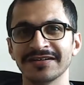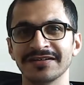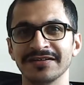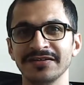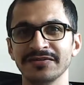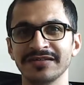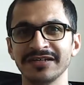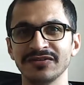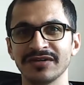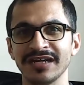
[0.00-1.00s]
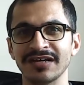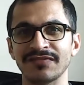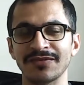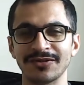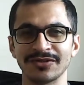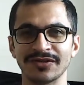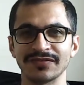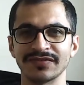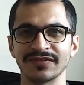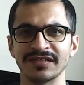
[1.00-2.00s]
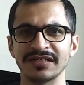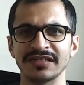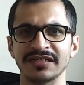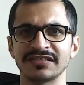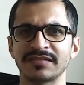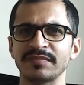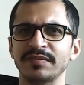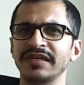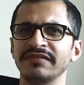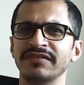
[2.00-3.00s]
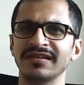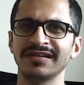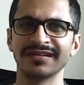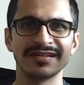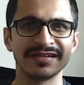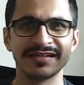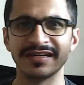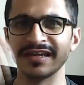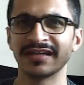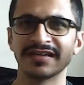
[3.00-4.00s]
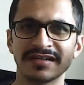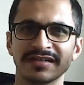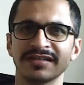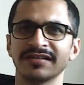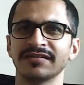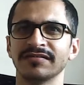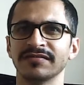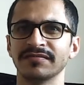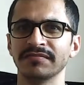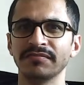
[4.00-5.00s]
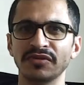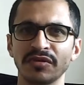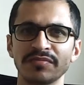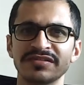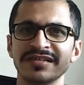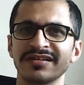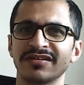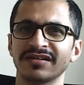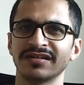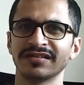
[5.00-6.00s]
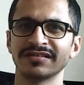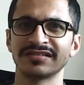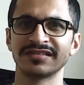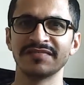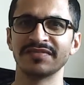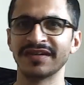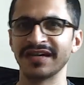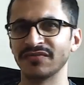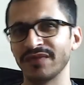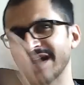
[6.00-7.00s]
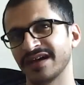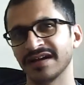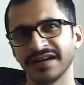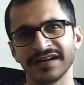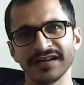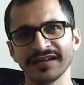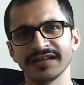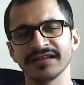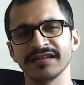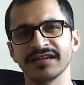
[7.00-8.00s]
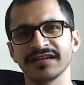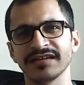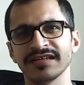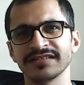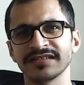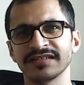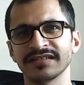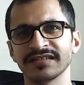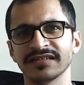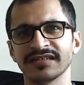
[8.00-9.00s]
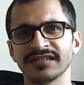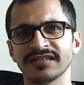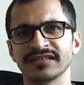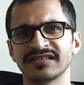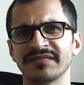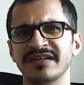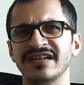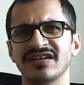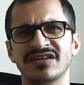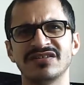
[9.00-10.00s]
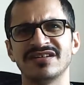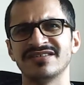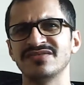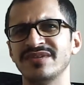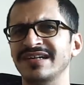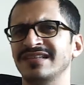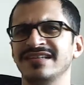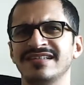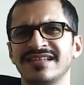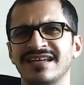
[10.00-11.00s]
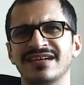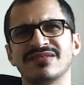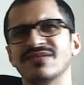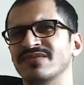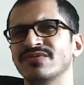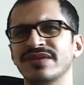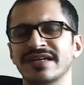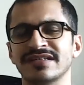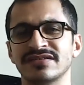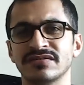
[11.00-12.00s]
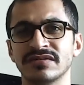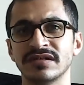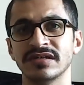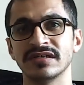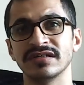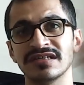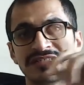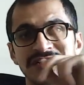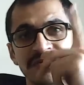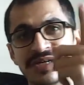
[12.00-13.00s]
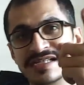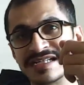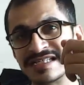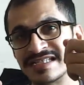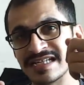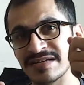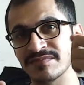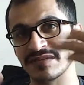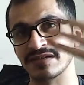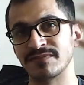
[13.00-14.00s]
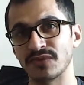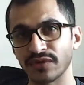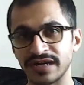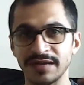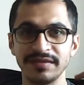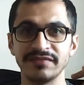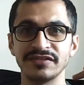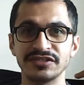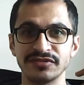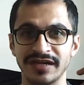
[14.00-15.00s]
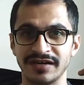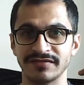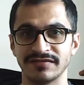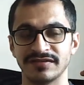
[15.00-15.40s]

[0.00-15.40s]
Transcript: new thing to click a photo of. Somebody will take a broomstick or a slipper and whack the lizard. Somebody will not just do anything, they're like, who cares? So the situation is same, but the programming which you have